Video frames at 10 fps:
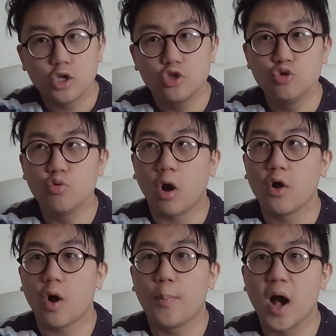you are
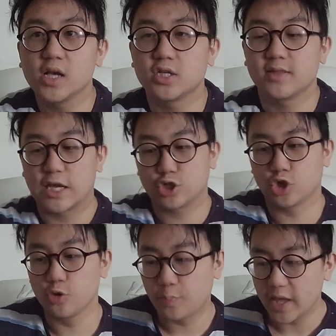a person that
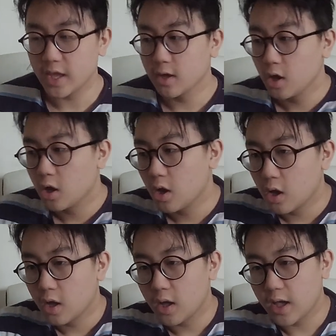should be,
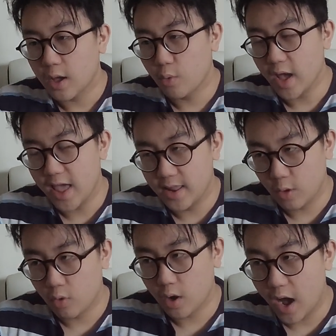what, and
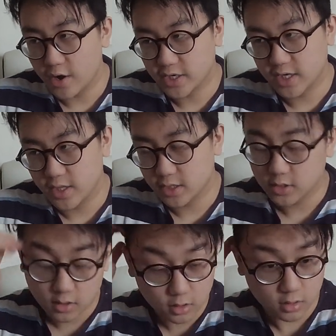what, how do I say this?